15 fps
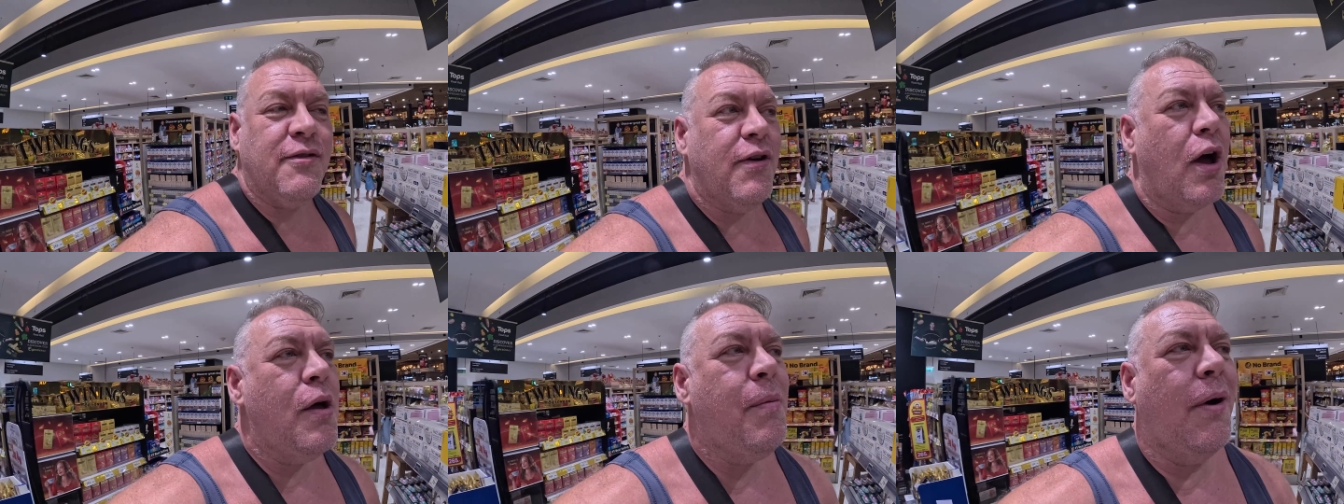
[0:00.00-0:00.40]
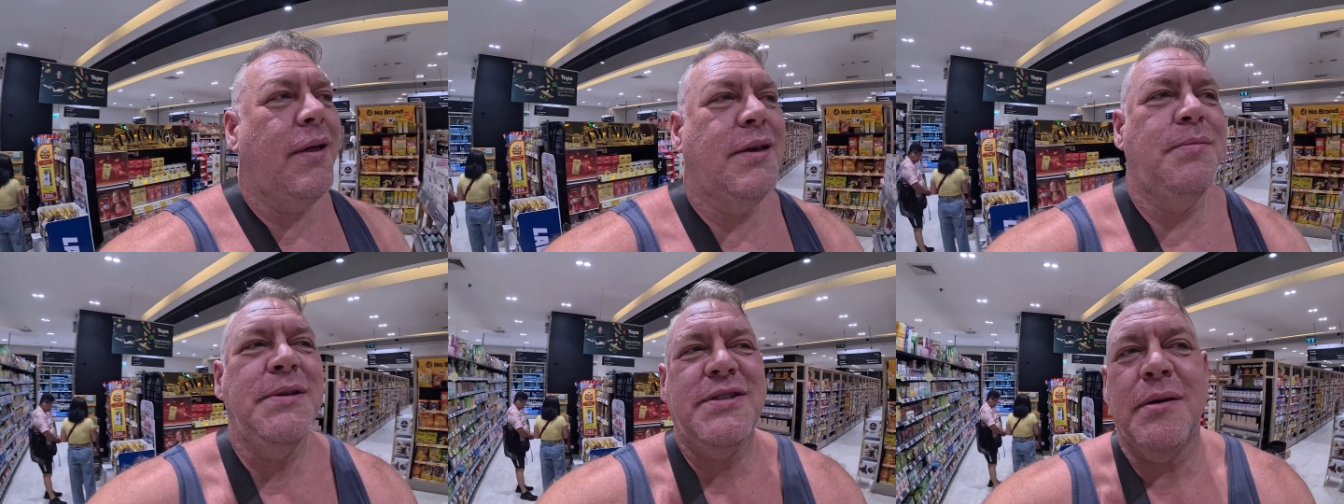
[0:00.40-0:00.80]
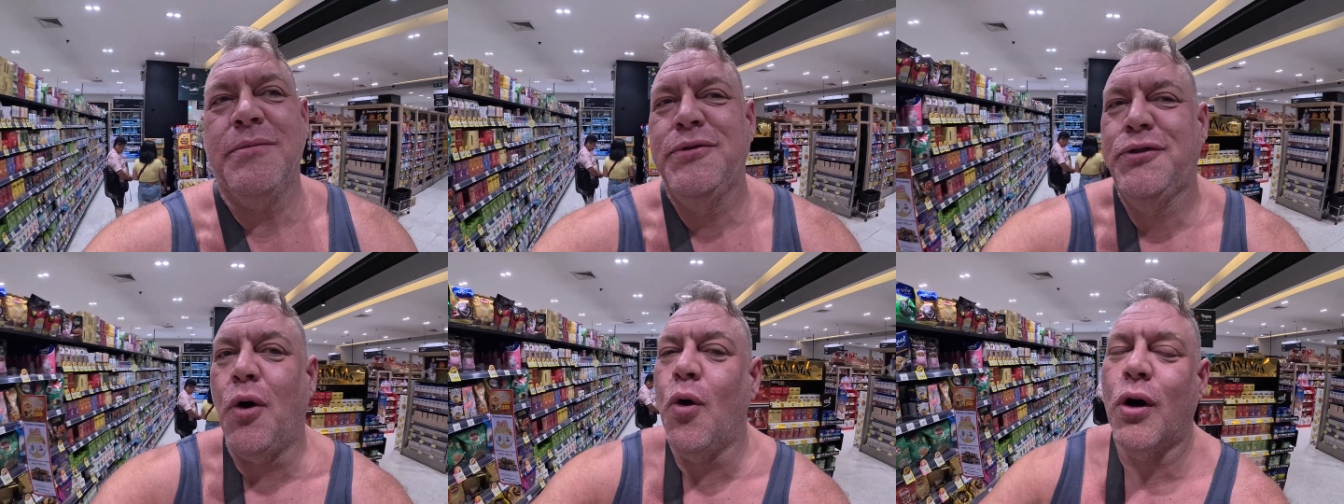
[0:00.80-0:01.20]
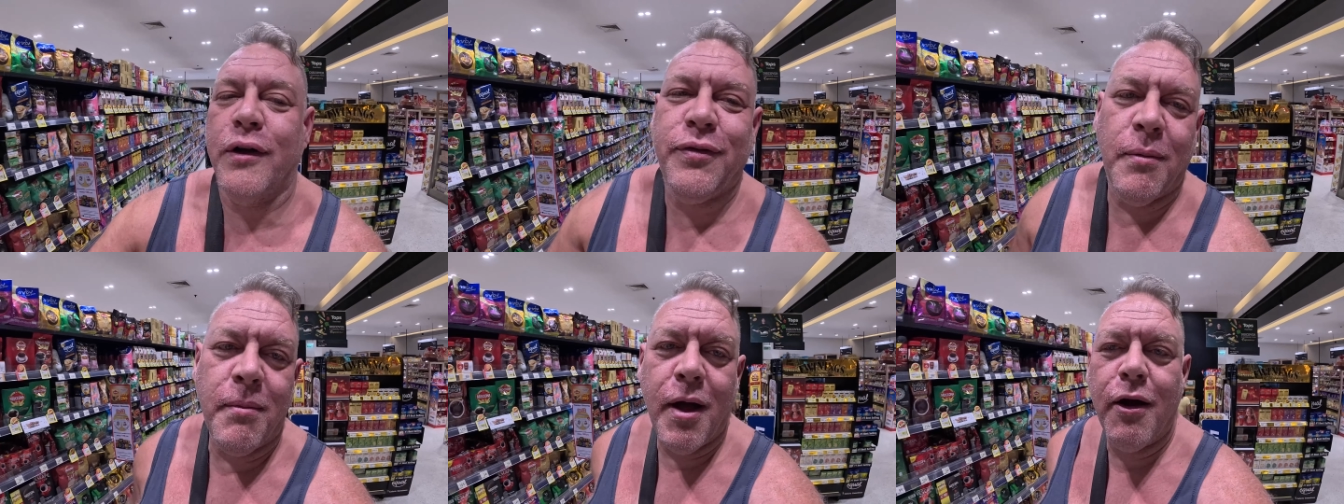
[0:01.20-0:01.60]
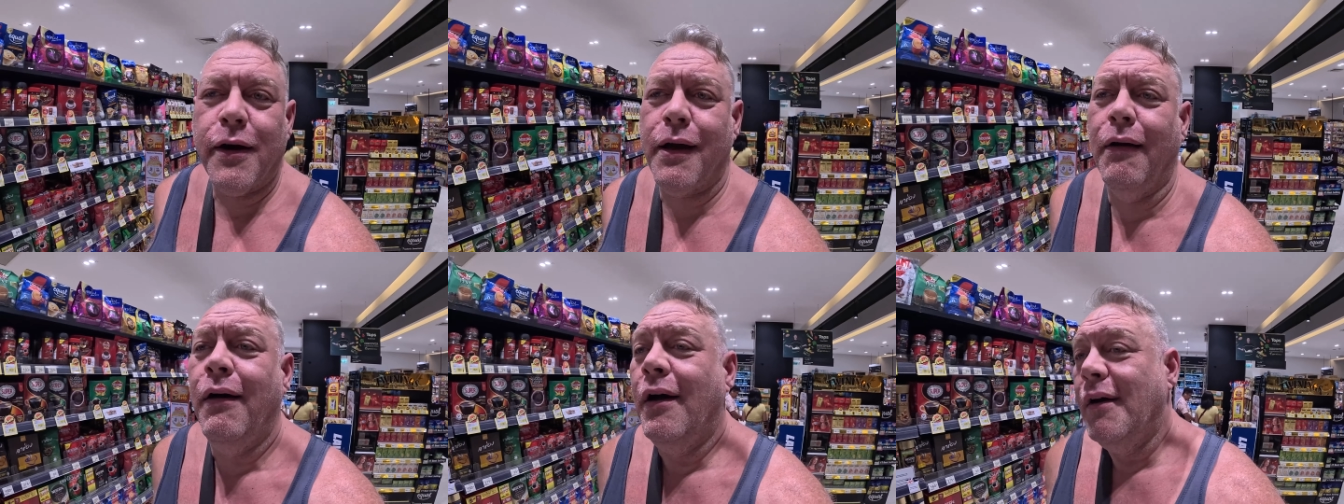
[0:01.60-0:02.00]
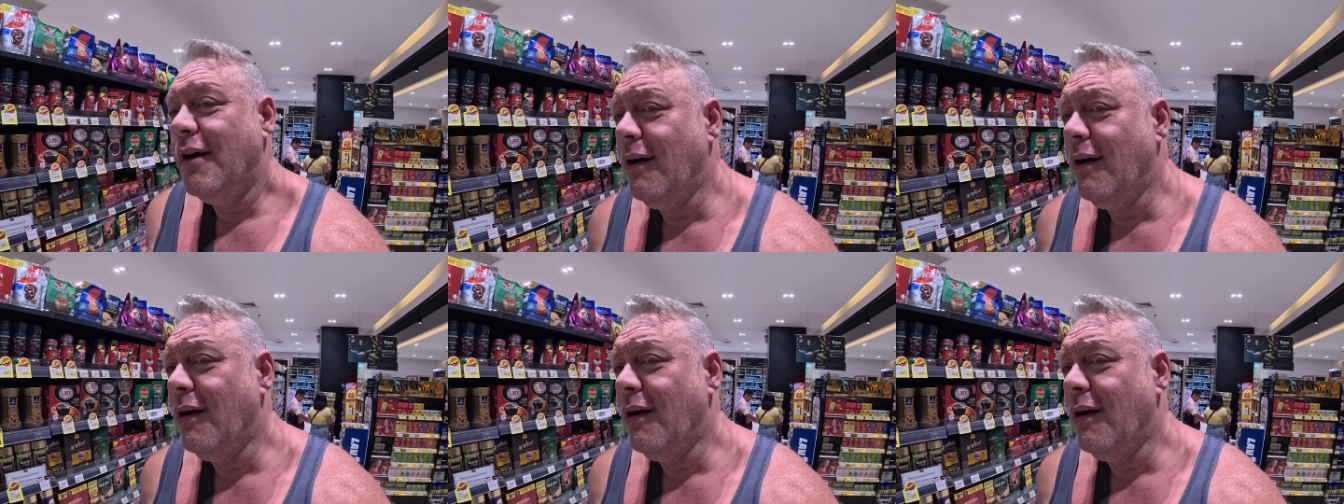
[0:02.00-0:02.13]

a robot. It'll be some dork from America.